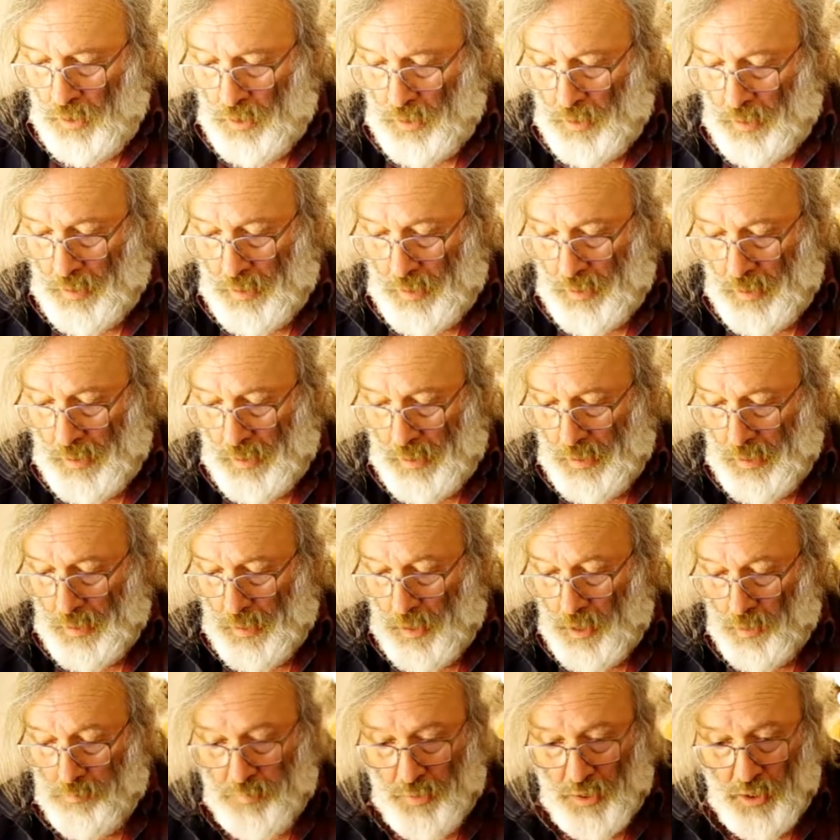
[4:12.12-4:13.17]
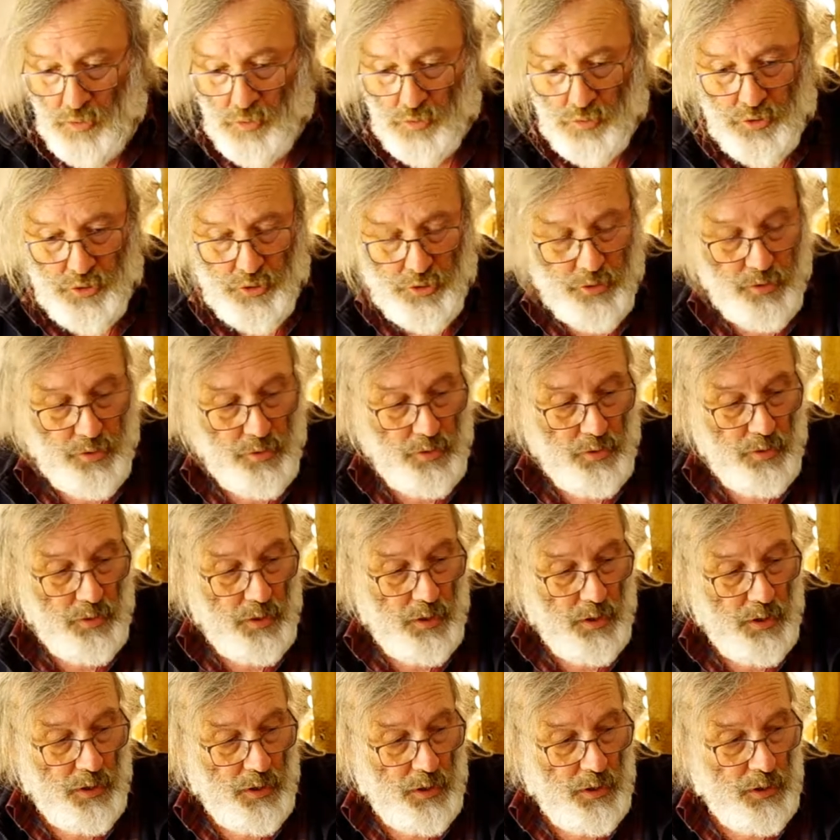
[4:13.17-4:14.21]
I built,
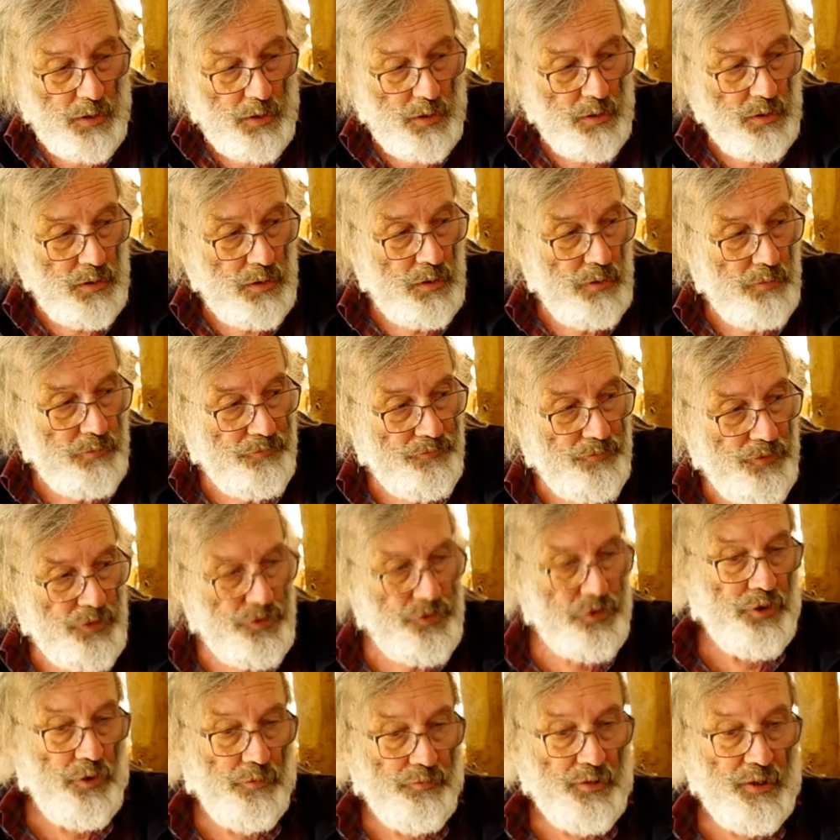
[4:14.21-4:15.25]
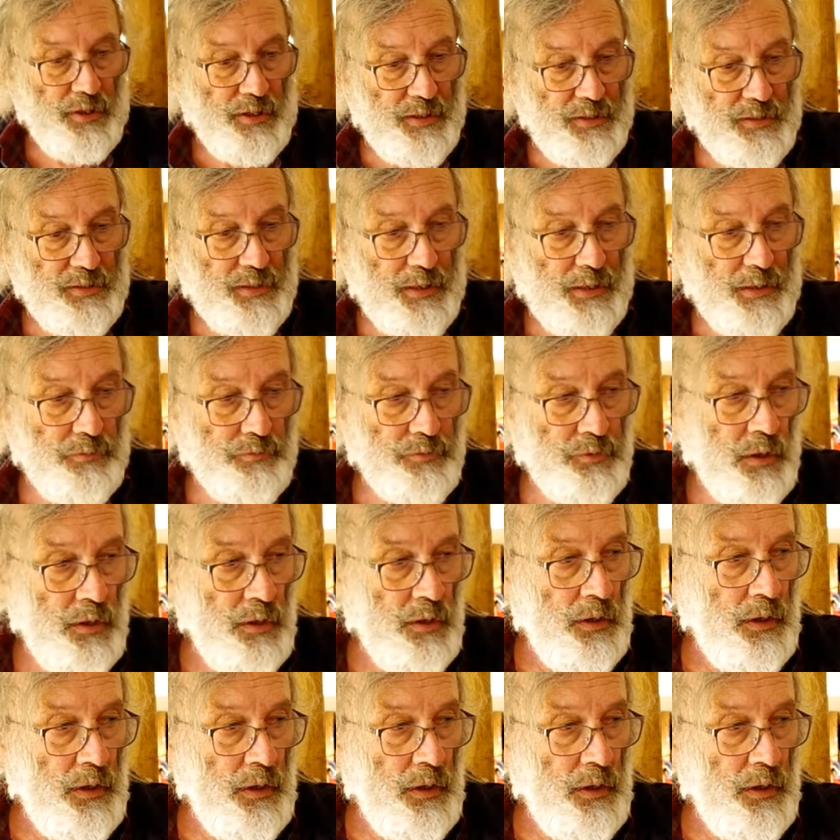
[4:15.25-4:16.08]
first off I laid down